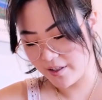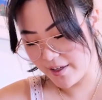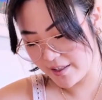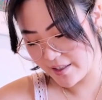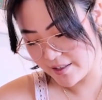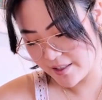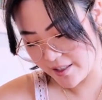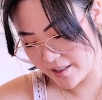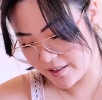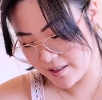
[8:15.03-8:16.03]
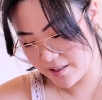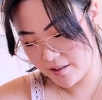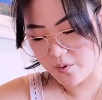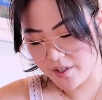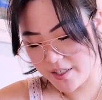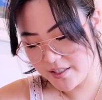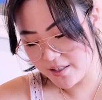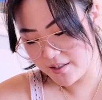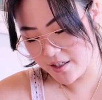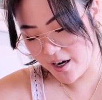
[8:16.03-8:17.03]
like this is that when I
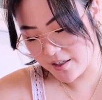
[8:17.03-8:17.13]
started The